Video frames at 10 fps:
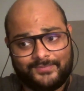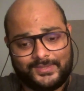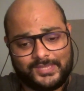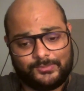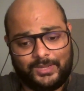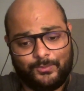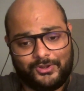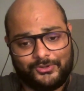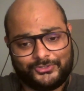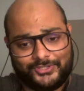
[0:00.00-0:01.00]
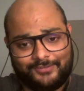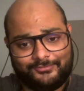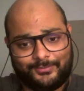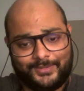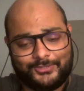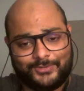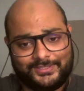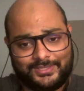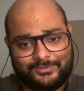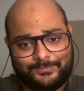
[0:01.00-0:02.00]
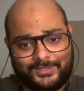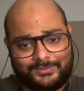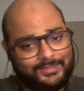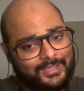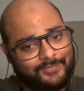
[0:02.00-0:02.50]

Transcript: This is what I wanted to share for my 27th birthday.